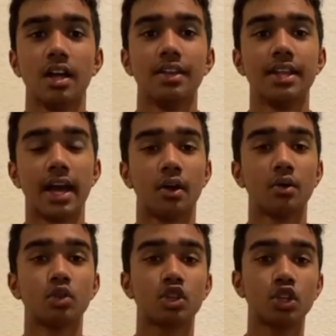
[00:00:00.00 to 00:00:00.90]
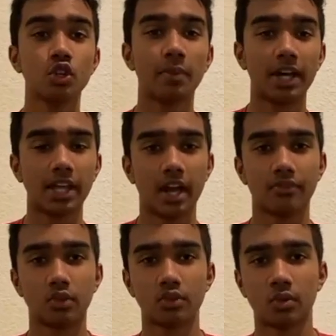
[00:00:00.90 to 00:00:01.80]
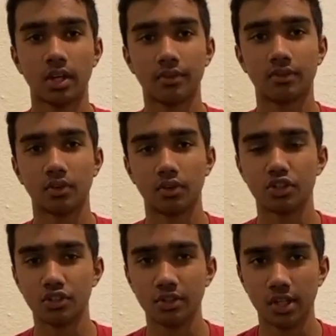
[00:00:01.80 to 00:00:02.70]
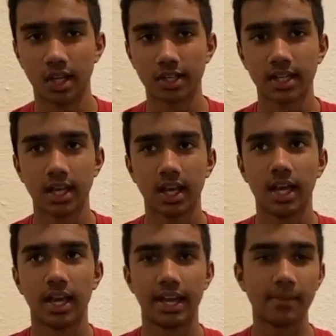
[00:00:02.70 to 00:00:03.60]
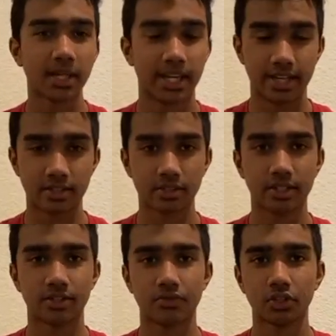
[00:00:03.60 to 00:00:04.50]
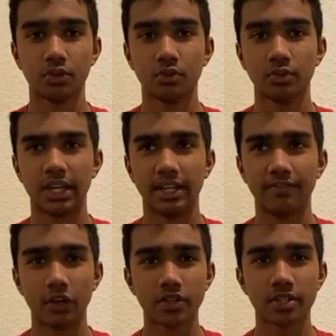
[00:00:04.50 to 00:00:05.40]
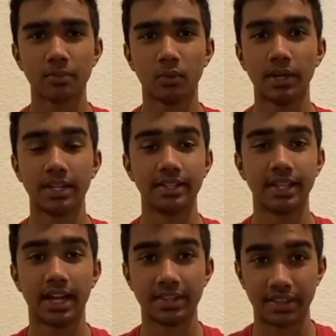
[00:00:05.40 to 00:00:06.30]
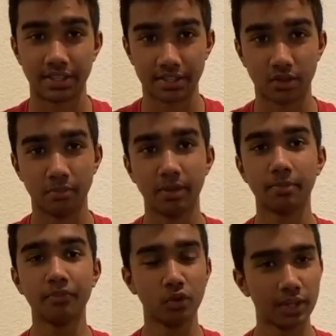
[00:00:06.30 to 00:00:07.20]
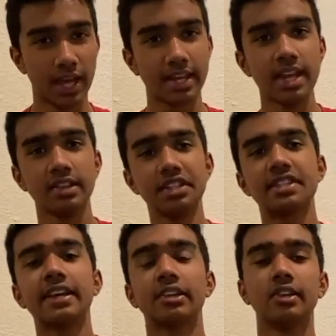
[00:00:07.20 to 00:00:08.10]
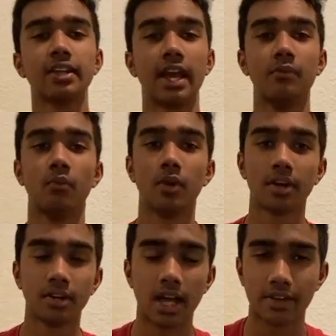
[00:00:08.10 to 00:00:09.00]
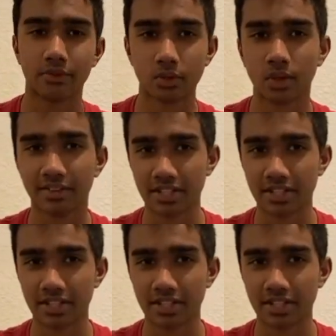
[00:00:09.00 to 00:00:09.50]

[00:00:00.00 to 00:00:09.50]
Now, should you buy the iPhone 12 or should you not? And I'm going to answer this for you in a very simple way that I think so. But before that, let's take a look at what all iPhone 12 has to